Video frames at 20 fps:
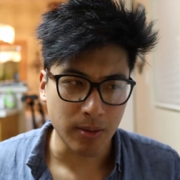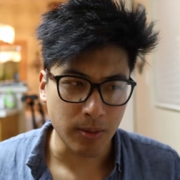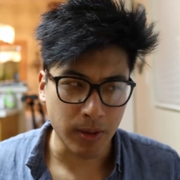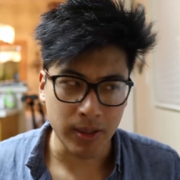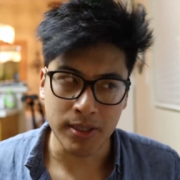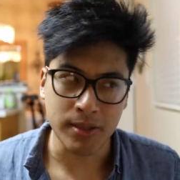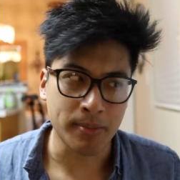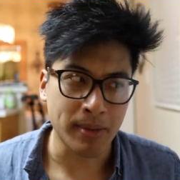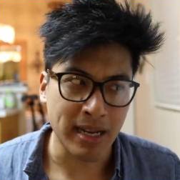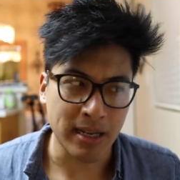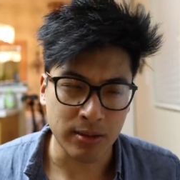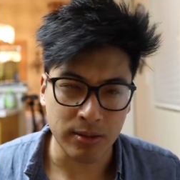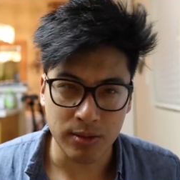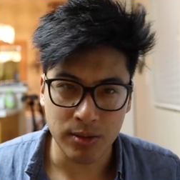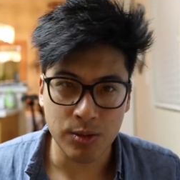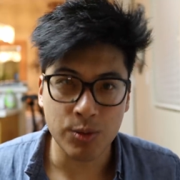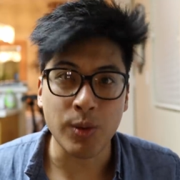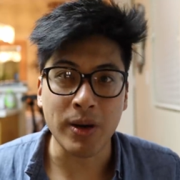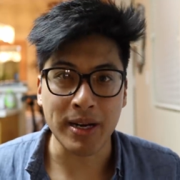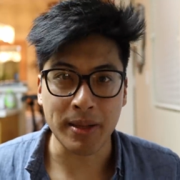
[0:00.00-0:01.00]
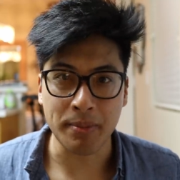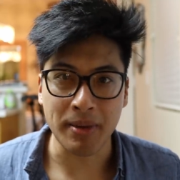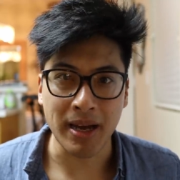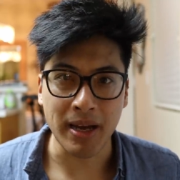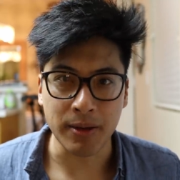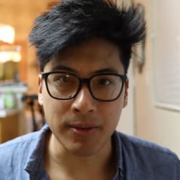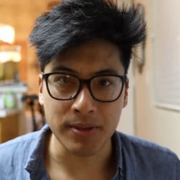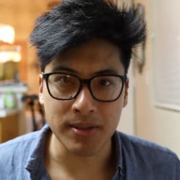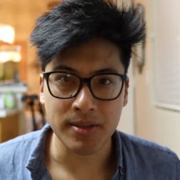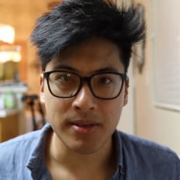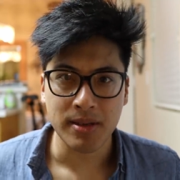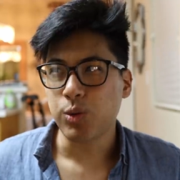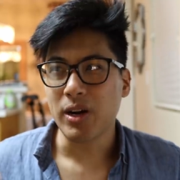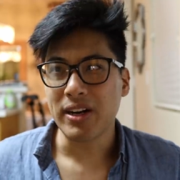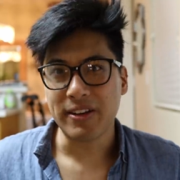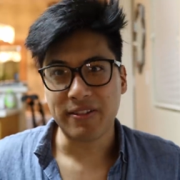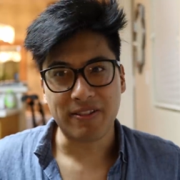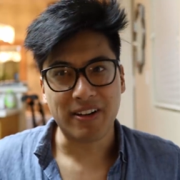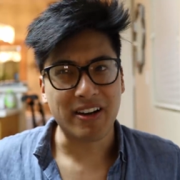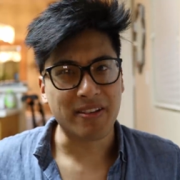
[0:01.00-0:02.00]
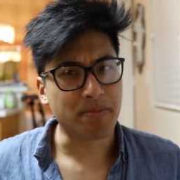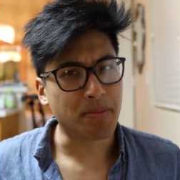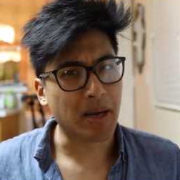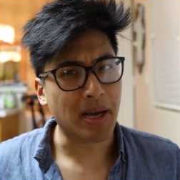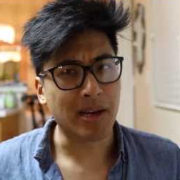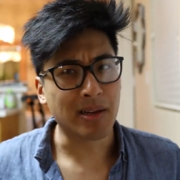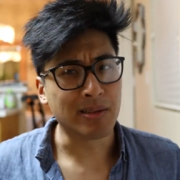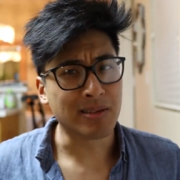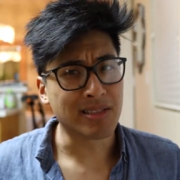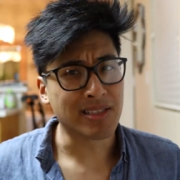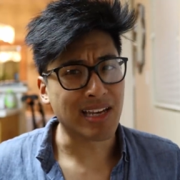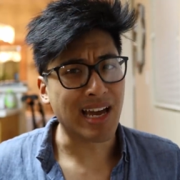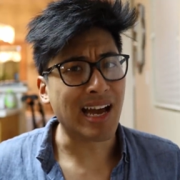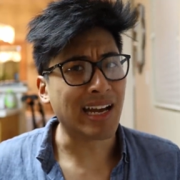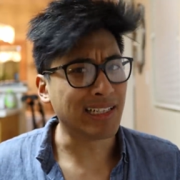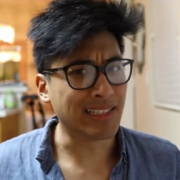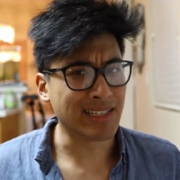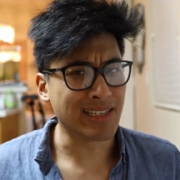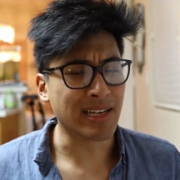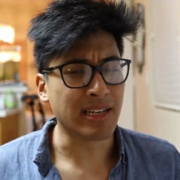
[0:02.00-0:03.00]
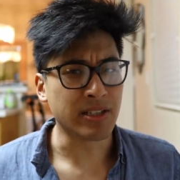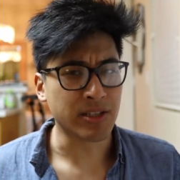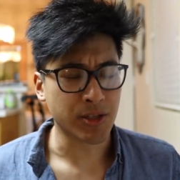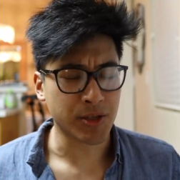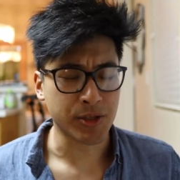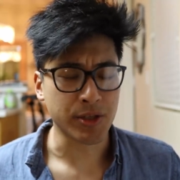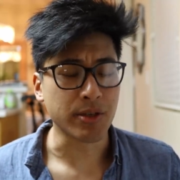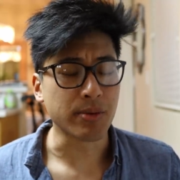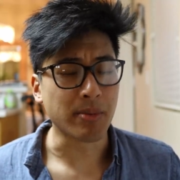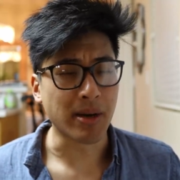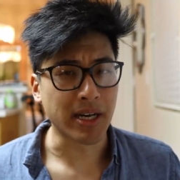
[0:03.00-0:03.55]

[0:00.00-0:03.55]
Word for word: weighs about 20 pounds. 25 pounds I'd say is too